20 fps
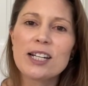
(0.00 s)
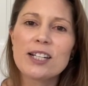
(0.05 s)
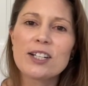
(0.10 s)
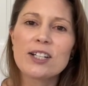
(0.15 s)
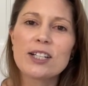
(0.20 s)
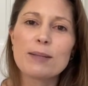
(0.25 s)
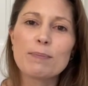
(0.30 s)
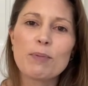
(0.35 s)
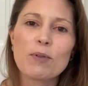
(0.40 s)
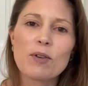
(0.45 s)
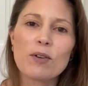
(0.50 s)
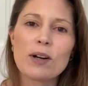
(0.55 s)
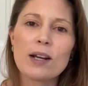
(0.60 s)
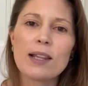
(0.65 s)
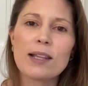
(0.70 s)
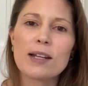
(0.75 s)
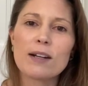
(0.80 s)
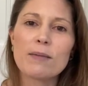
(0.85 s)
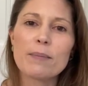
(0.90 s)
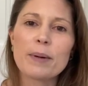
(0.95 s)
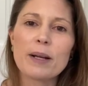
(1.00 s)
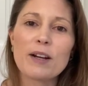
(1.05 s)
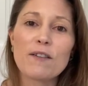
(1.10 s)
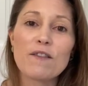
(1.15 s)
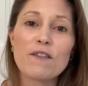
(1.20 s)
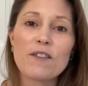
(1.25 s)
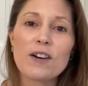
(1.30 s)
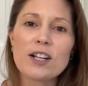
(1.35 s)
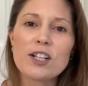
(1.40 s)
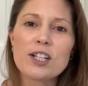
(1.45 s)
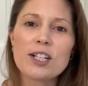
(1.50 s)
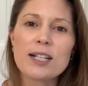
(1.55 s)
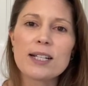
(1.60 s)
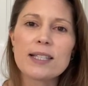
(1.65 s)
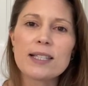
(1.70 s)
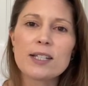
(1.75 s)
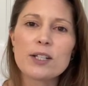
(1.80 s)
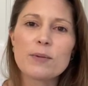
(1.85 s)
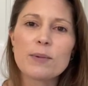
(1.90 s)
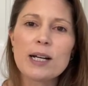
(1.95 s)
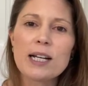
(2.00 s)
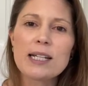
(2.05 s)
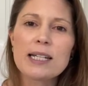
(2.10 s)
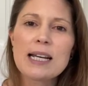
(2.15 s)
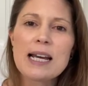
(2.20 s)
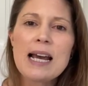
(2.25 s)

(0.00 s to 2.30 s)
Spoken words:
It just brought a little bit of freshness to it.